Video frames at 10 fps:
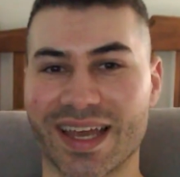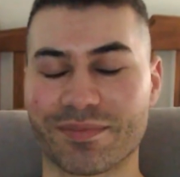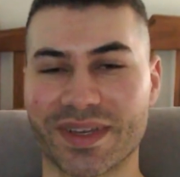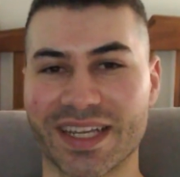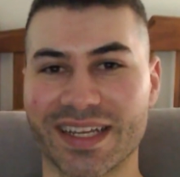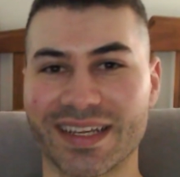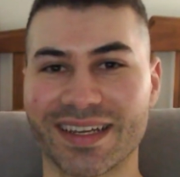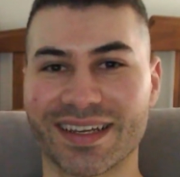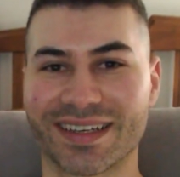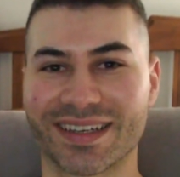in that
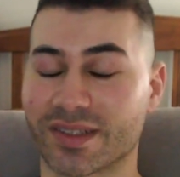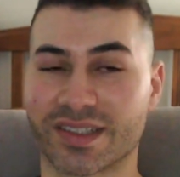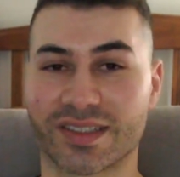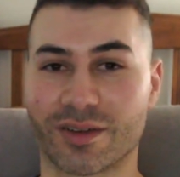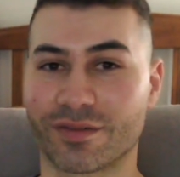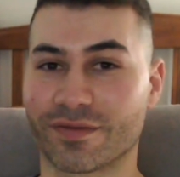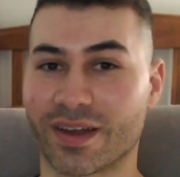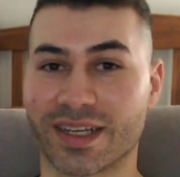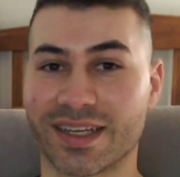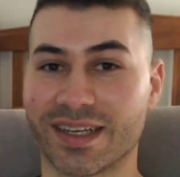meeting. That was so
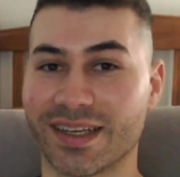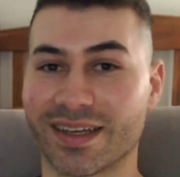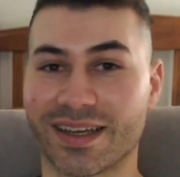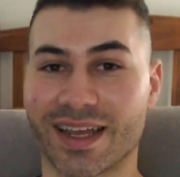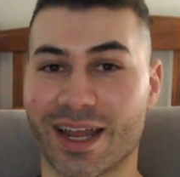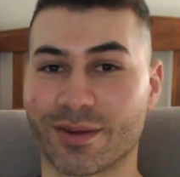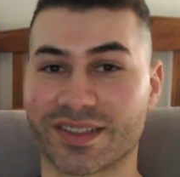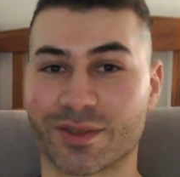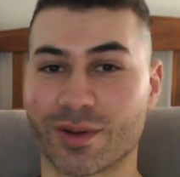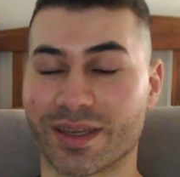funny. How
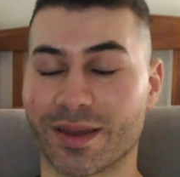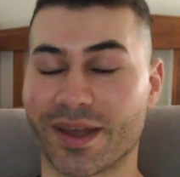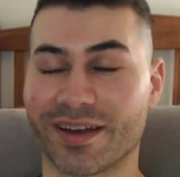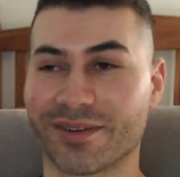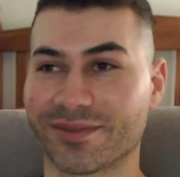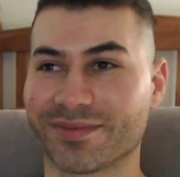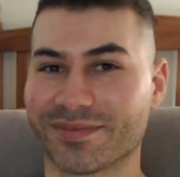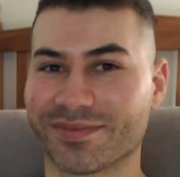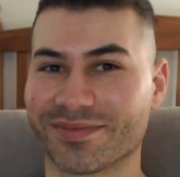he's talking about...